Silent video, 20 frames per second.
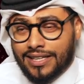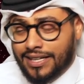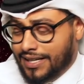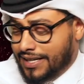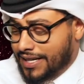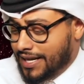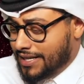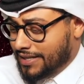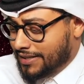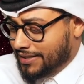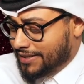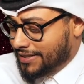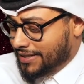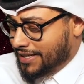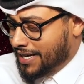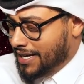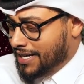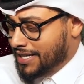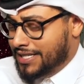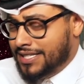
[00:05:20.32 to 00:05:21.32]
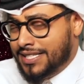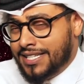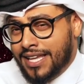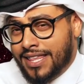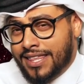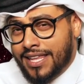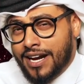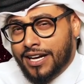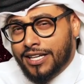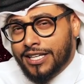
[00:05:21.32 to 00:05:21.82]
and let it kind of
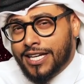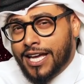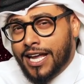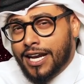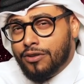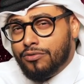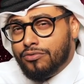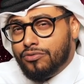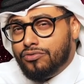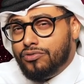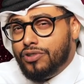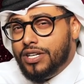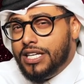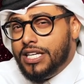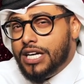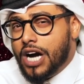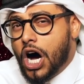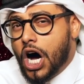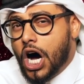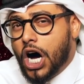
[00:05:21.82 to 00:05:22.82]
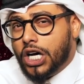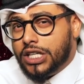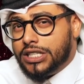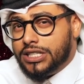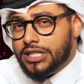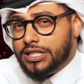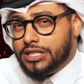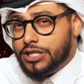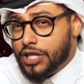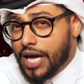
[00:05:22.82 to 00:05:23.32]
sit there. And you get it really
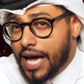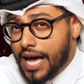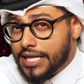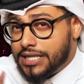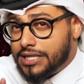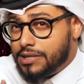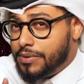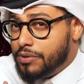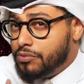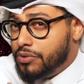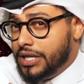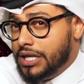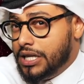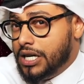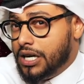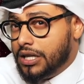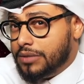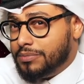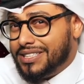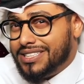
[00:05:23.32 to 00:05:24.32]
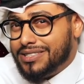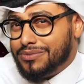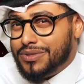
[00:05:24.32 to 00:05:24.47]
hot. It has to be really hot.